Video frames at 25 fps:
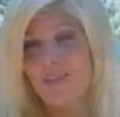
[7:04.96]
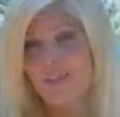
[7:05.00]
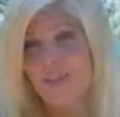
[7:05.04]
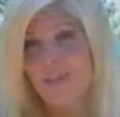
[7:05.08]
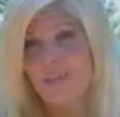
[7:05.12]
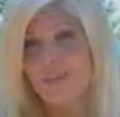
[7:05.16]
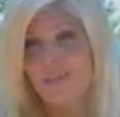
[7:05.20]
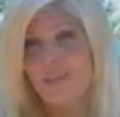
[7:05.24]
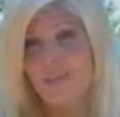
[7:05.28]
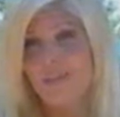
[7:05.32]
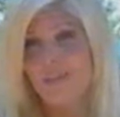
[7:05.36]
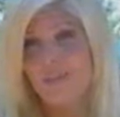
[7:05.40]
to
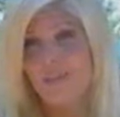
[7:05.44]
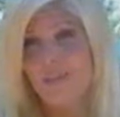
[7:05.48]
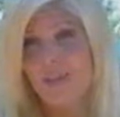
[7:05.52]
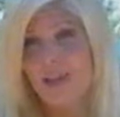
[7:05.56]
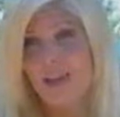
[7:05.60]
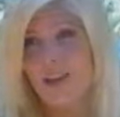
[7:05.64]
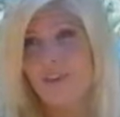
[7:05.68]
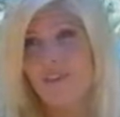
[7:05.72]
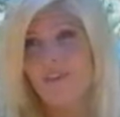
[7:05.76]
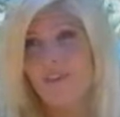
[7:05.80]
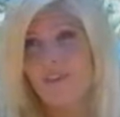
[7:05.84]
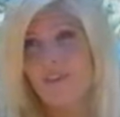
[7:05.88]
lose a few
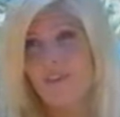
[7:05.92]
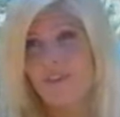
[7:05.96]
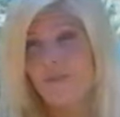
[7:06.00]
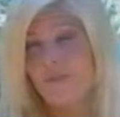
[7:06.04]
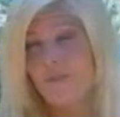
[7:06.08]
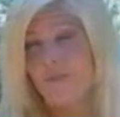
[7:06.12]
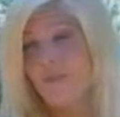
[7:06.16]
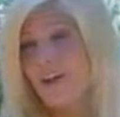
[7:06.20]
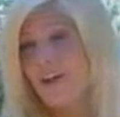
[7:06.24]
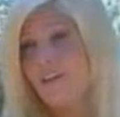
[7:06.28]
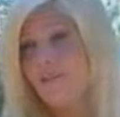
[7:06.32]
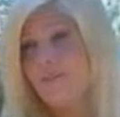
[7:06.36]
pounds,
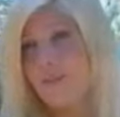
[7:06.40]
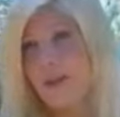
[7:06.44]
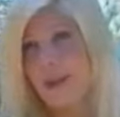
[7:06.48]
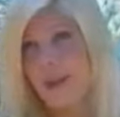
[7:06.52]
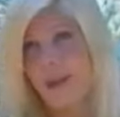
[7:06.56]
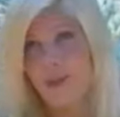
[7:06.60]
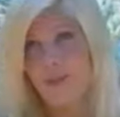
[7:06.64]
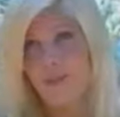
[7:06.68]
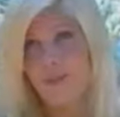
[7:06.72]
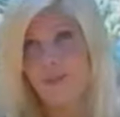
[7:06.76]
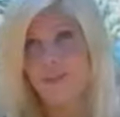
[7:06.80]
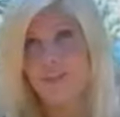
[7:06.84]
five
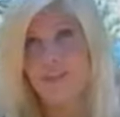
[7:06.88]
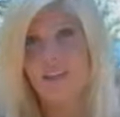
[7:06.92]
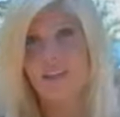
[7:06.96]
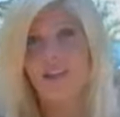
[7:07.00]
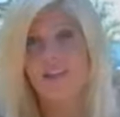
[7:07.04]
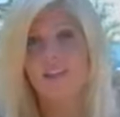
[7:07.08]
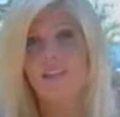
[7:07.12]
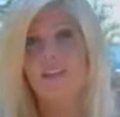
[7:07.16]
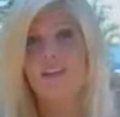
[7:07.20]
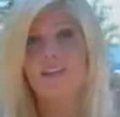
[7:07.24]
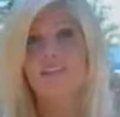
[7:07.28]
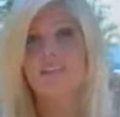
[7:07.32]
pounds, and
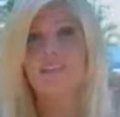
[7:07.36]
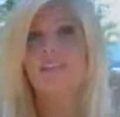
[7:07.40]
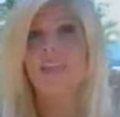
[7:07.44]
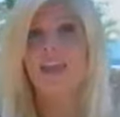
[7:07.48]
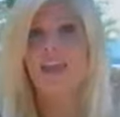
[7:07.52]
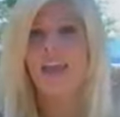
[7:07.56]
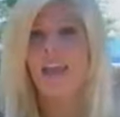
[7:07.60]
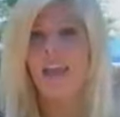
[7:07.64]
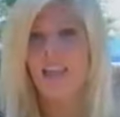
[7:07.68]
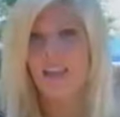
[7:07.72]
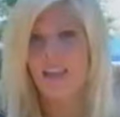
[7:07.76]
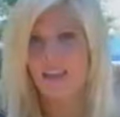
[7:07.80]
I lost
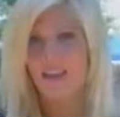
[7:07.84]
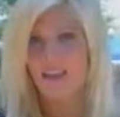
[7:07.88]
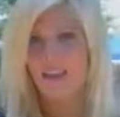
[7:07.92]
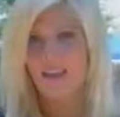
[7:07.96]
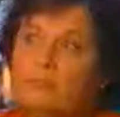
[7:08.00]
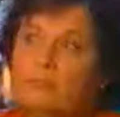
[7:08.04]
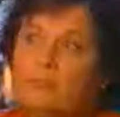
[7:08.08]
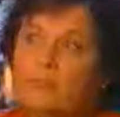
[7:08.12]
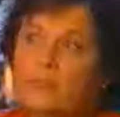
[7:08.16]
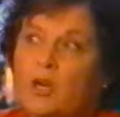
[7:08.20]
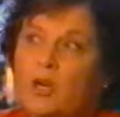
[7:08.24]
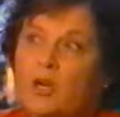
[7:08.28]
10.
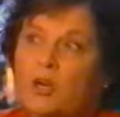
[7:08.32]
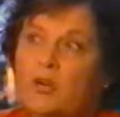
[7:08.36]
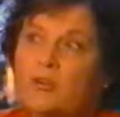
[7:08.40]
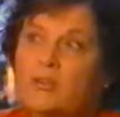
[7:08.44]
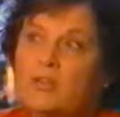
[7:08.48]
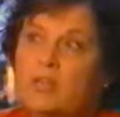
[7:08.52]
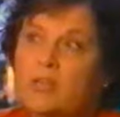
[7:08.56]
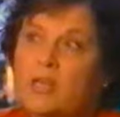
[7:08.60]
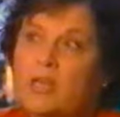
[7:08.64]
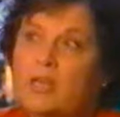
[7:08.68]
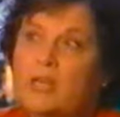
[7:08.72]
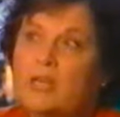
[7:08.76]
Her
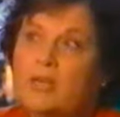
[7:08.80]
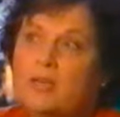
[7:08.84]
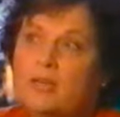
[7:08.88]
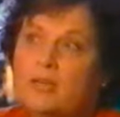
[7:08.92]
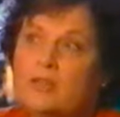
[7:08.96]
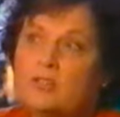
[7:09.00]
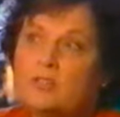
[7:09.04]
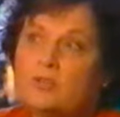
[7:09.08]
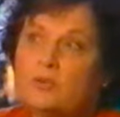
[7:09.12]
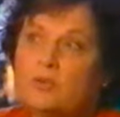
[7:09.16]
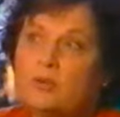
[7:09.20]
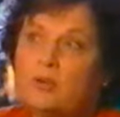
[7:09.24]
eating
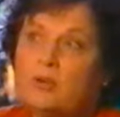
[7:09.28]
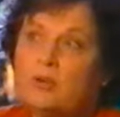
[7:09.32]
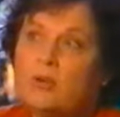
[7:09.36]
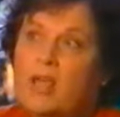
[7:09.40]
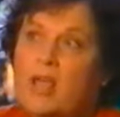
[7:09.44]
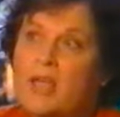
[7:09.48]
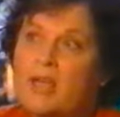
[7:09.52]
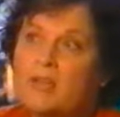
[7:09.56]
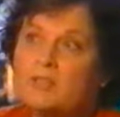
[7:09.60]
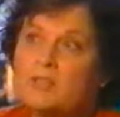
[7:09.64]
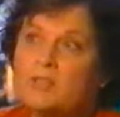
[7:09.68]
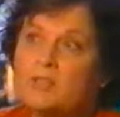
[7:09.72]
disorder
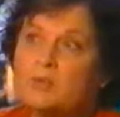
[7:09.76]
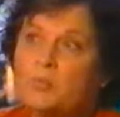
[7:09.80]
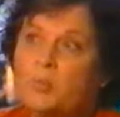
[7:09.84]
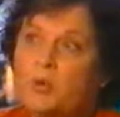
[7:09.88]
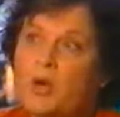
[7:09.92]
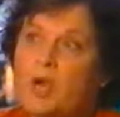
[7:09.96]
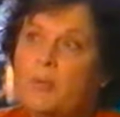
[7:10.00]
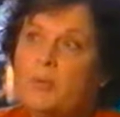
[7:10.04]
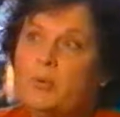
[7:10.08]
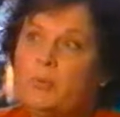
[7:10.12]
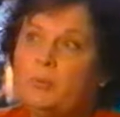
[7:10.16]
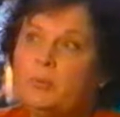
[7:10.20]
lasted
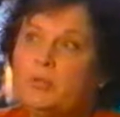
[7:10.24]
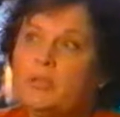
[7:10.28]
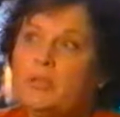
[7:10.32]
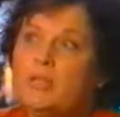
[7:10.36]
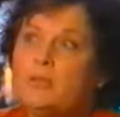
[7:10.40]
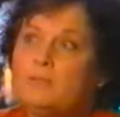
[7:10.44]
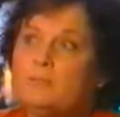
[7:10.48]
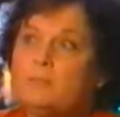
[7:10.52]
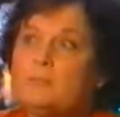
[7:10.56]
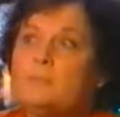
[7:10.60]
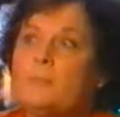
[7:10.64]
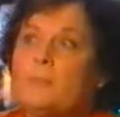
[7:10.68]

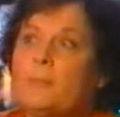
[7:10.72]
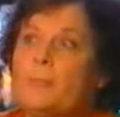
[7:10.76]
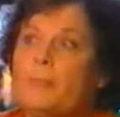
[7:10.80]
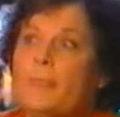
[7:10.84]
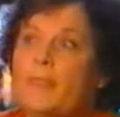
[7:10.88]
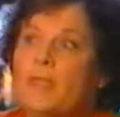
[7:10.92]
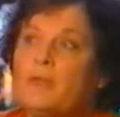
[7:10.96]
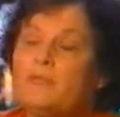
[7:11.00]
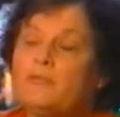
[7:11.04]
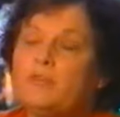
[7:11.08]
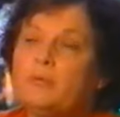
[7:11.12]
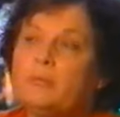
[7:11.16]
probably
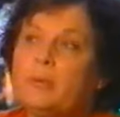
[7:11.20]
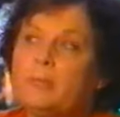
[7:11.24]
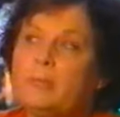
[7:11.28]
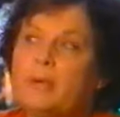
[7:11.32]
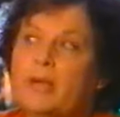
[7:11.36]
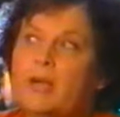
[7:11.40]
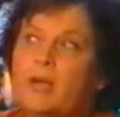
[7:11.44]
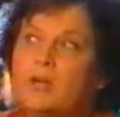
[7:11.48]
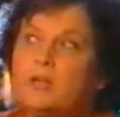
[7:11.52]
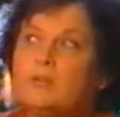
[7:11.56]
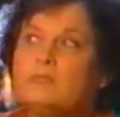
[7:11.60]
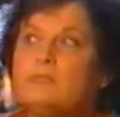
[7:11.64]
from
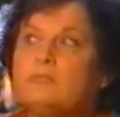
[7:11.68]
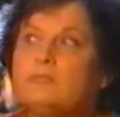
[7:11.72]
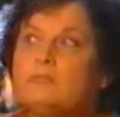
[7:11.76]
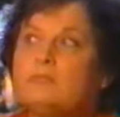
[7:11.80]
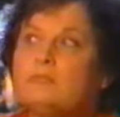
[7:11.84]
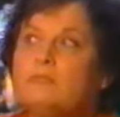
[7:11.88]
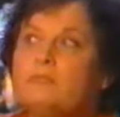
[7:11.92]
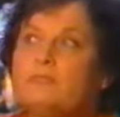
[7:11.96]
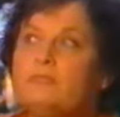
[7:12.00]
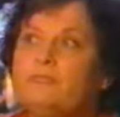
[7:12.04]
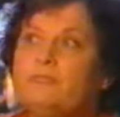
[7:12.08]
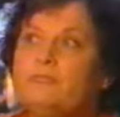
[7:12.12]
about
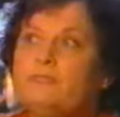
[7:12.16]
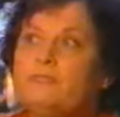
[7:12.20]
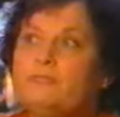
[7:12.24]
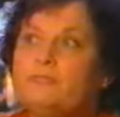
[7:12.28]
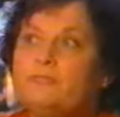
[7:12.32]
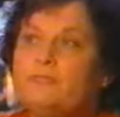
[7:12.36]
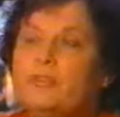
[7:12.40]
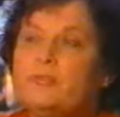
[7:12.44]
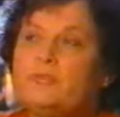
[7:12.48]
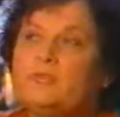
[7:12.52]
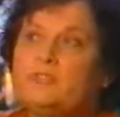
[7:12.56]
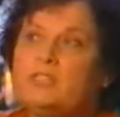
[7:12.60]

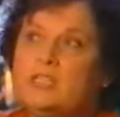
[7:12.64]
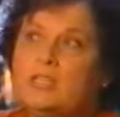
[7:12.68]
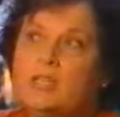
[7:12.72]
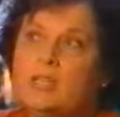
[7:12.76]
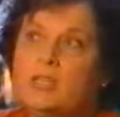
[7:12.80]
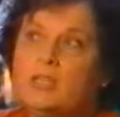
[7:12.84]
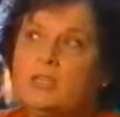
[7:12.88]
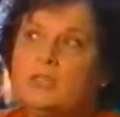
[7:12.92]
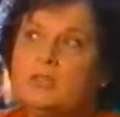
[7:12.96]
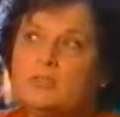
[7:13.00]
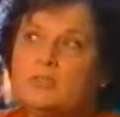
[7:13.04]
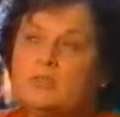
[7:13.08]

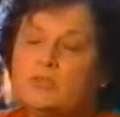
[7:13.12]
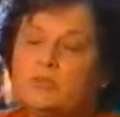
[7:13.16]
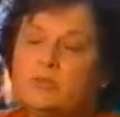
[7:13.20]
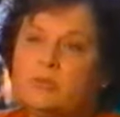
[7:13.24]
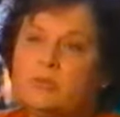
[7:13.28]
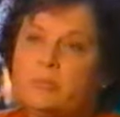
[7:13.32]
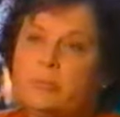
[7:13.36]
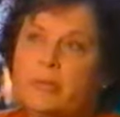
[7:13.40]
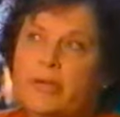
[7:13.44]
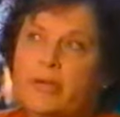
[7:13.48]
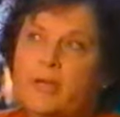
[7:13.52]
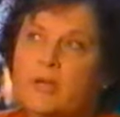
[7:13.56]
15
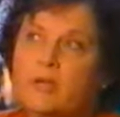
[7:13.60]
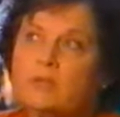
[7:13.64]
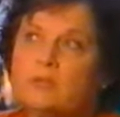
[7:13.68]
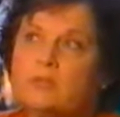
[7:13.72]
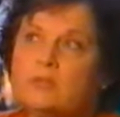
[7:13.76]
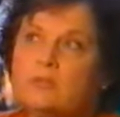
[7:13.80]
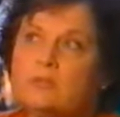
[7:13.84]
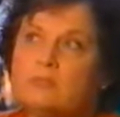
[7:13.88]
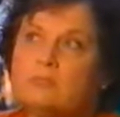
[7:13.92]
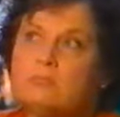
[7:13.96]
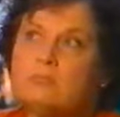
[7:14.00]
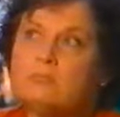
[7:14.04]
to
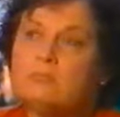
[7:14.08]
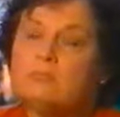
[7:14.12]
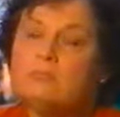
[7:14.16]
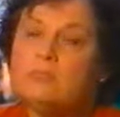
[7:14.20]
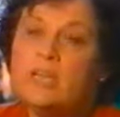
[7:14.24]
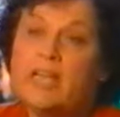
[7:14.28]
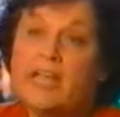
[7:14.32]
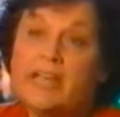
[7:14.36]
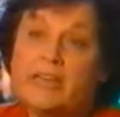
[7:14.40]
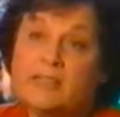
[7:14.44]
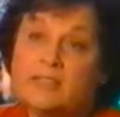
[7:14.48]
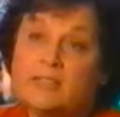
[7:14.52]
about
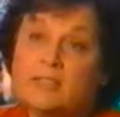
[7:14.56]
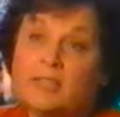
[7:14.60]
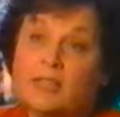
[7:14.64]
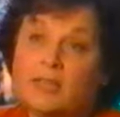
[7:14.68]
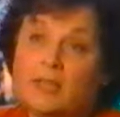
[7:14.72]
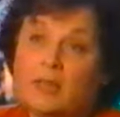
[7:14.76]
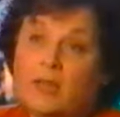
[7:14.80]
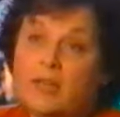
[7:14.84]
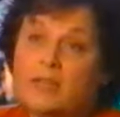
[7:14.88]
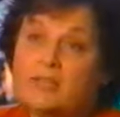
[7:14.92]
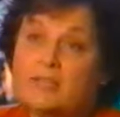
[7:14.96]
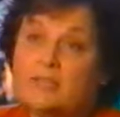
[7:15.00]

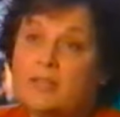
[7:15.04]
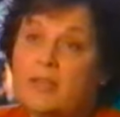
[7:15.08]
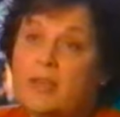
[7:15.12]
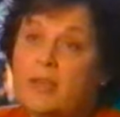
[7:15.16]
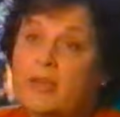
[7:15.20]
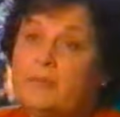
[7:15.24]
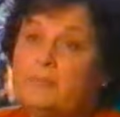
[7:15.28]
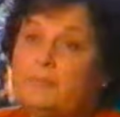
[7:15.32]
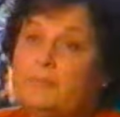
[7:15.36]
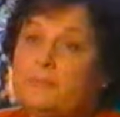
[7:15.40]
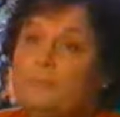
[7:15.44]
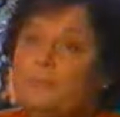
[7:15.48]
19, I'd
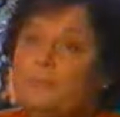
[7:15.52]
say.